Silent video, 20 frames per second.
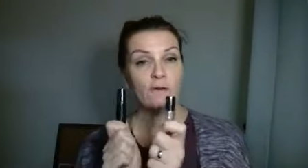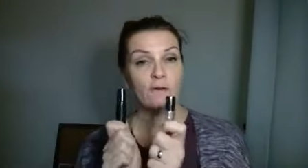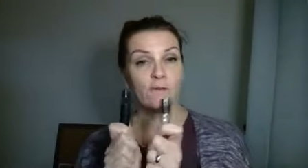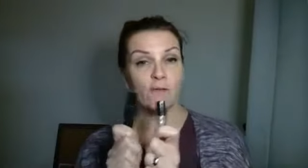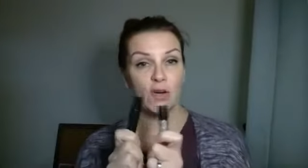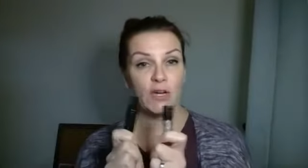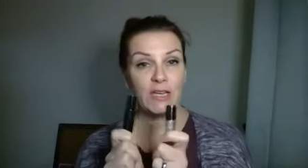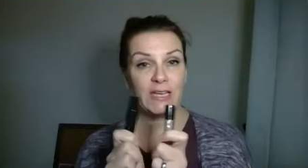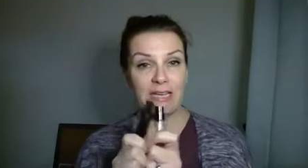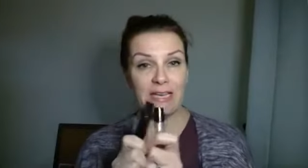
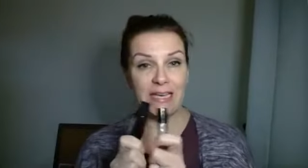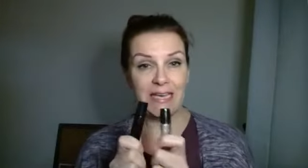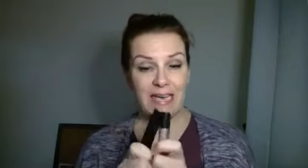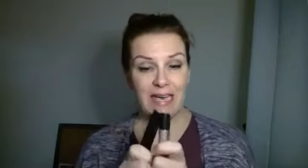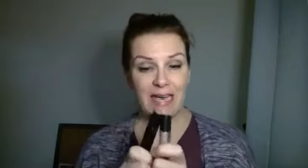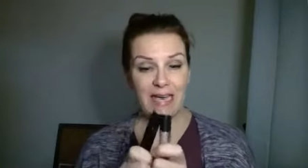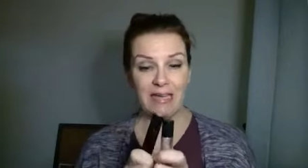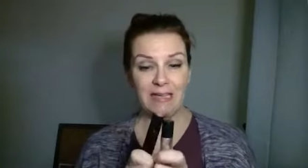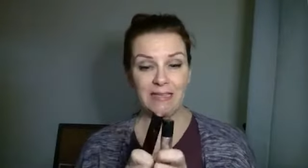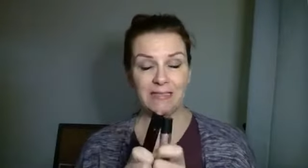for
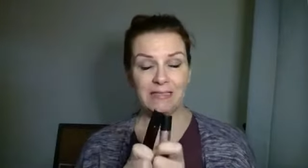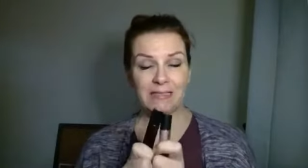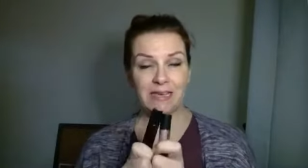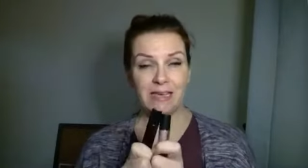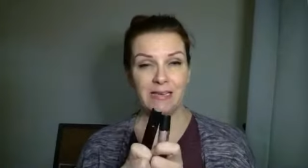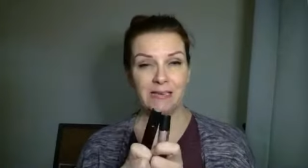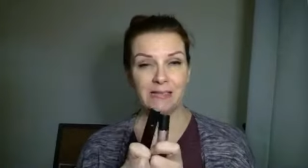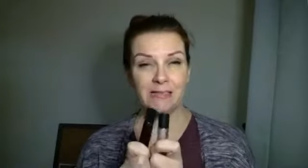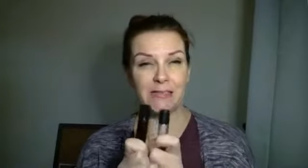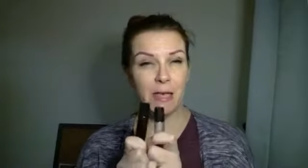kids,
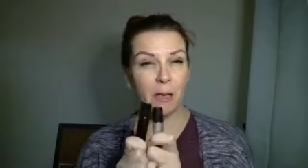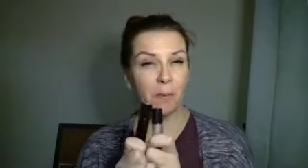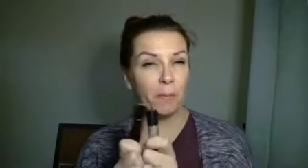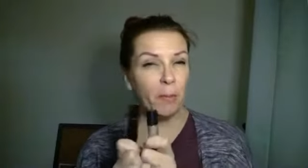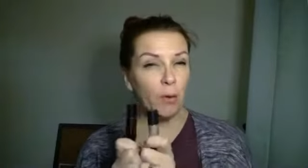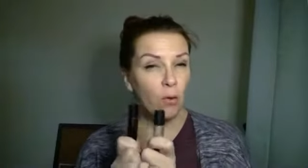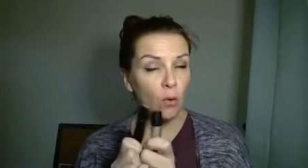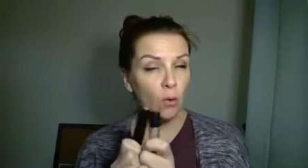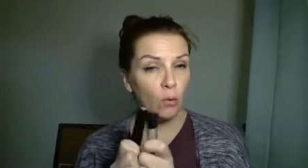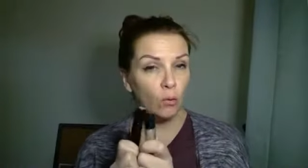and
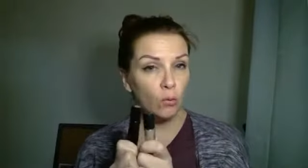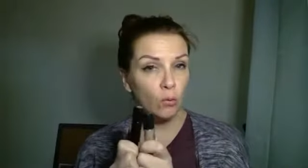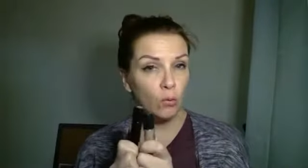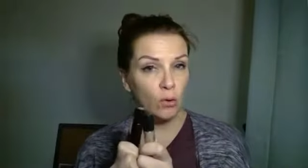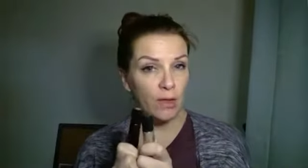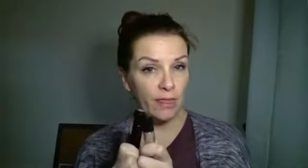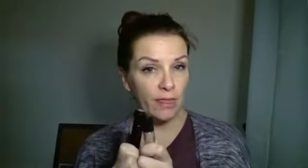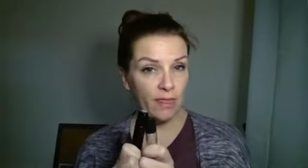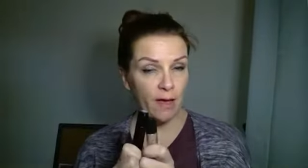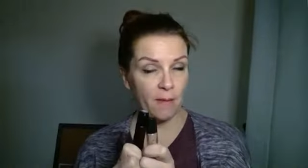typical rule
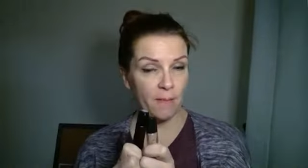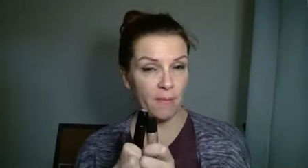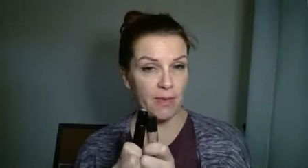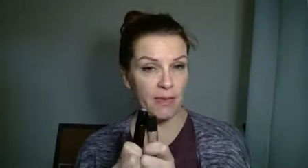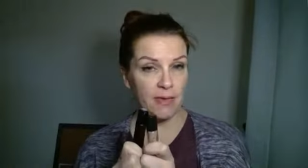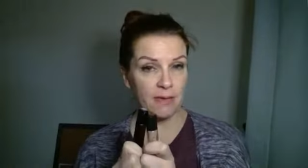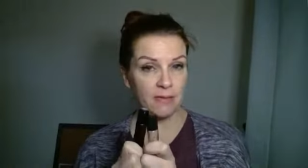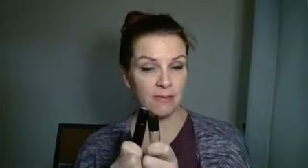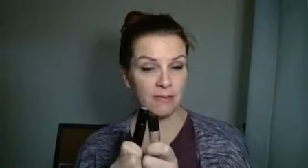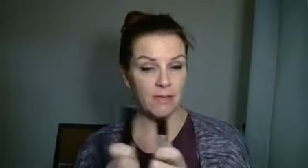of thumb
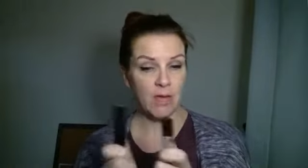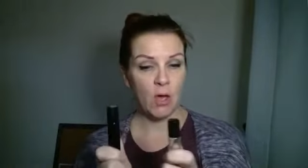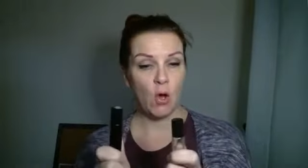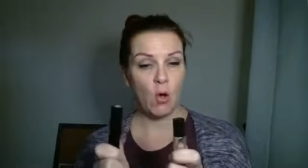is